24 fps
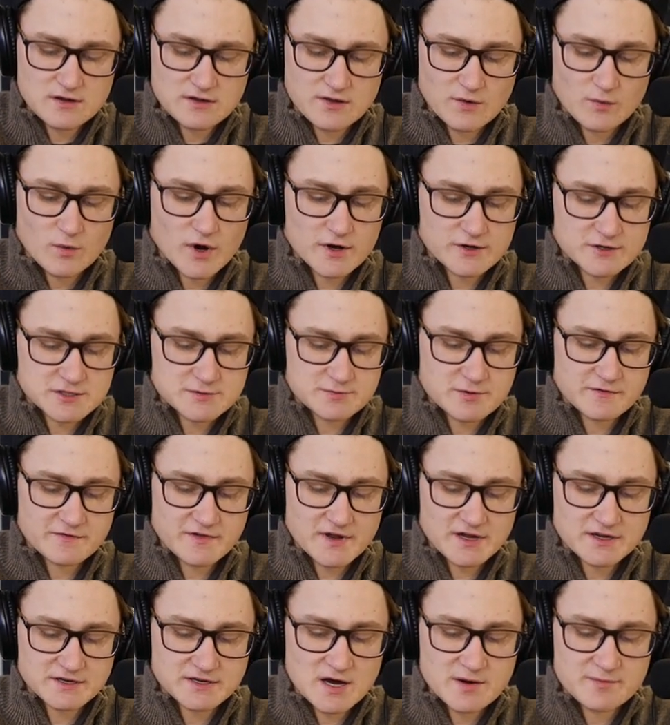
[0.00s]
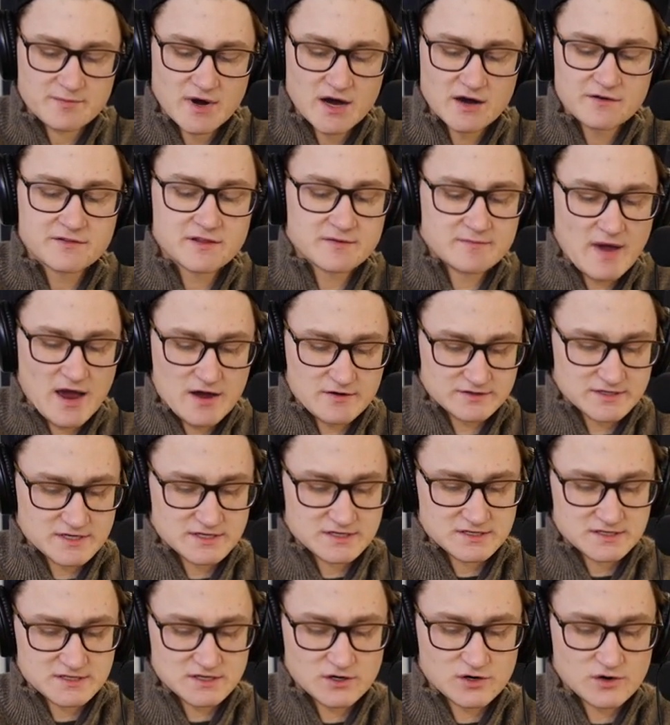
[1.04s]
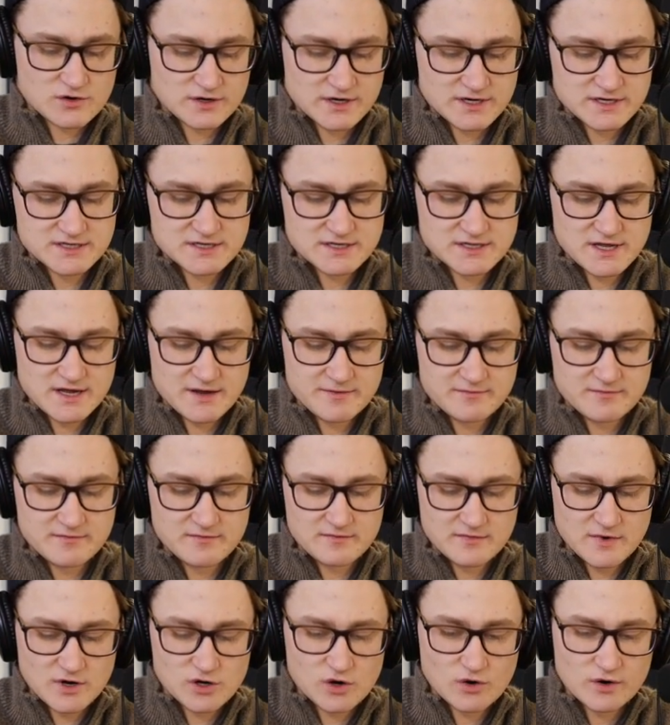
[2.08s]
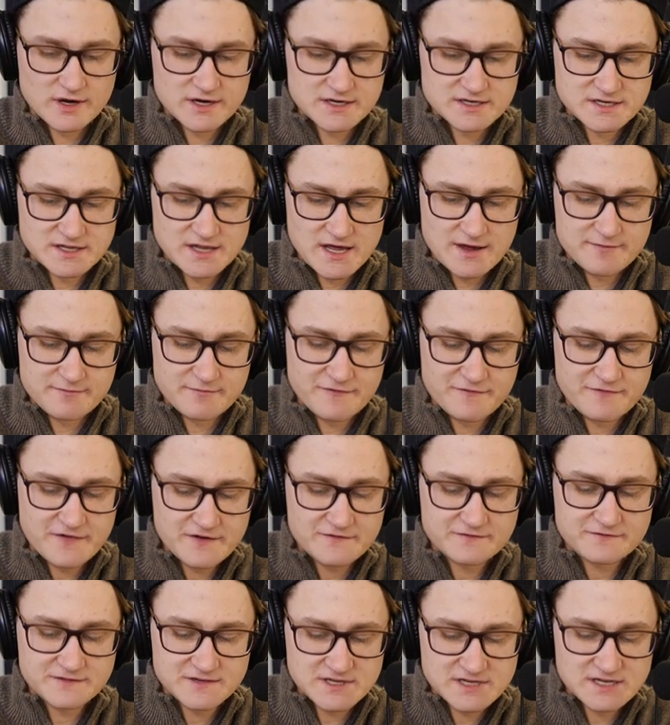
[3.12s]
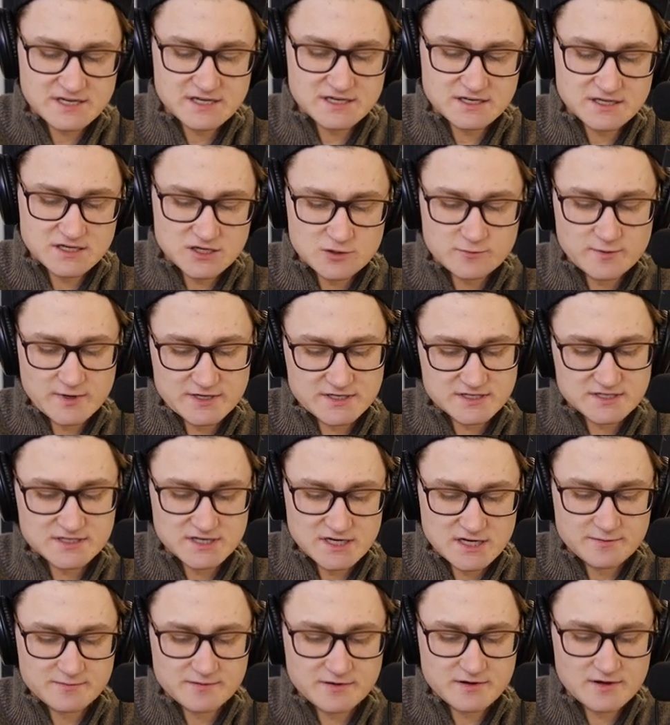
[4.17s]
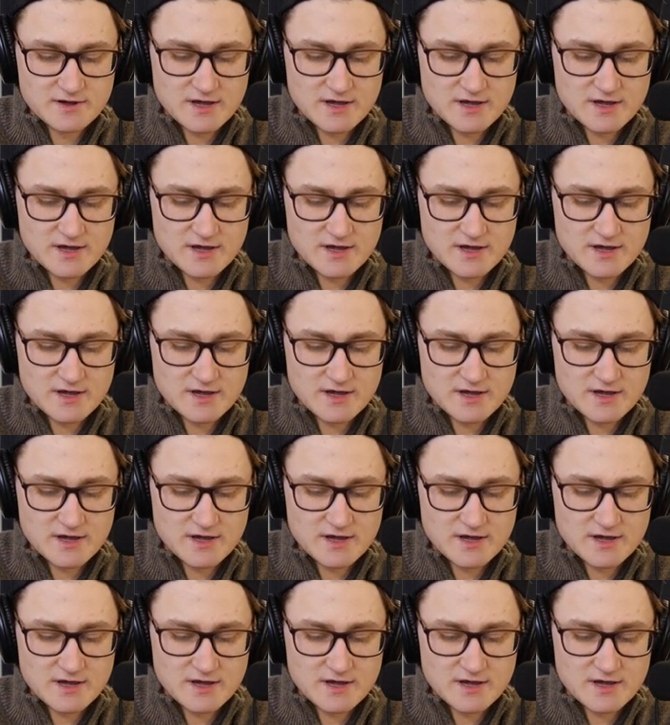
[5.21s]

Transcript: The waters prevailed above the mountains, according to them, according to them 15 cubits deep,